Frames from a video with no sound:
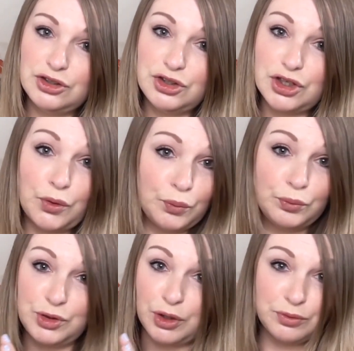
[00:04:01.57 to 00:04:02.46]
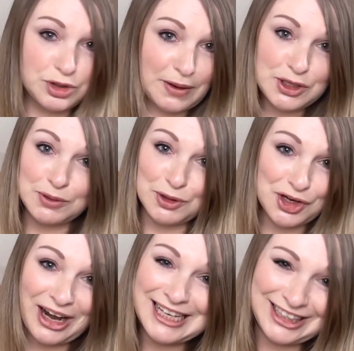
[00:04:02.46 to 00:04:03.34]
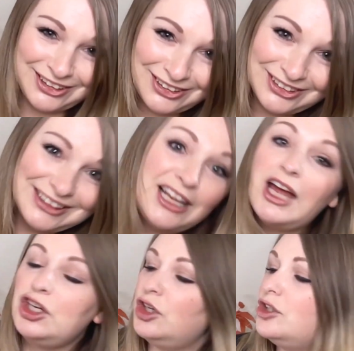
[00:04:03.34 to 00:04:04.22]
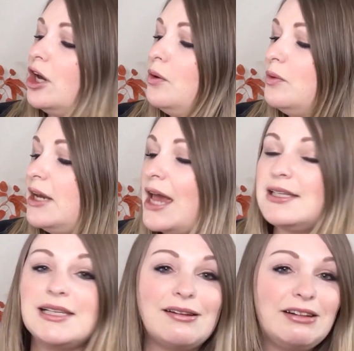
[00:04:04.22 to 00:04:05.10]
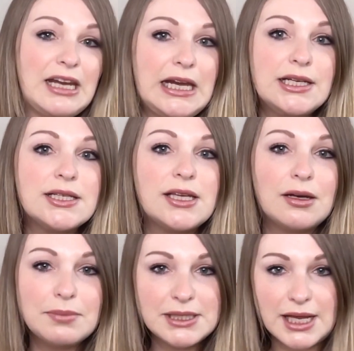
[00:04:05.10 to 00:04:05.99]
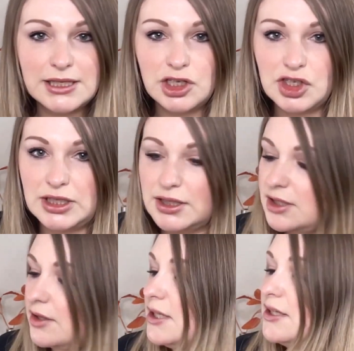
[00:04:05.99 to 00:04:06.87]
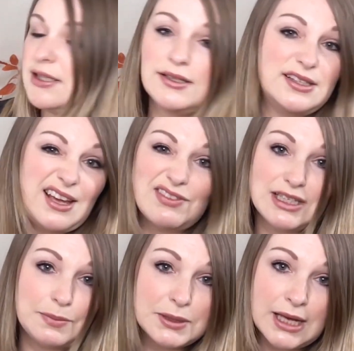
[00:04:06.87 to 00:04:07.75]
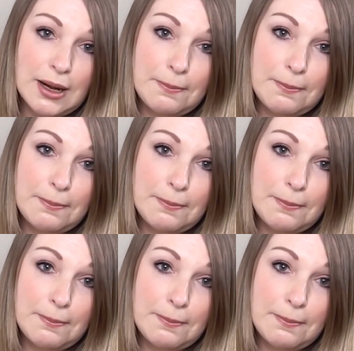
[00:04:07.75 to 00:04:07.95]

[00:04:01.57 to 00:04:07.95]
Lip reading: don't spend too much on it at all. And you don't necessarily need a certain percentage either. So this is 70%,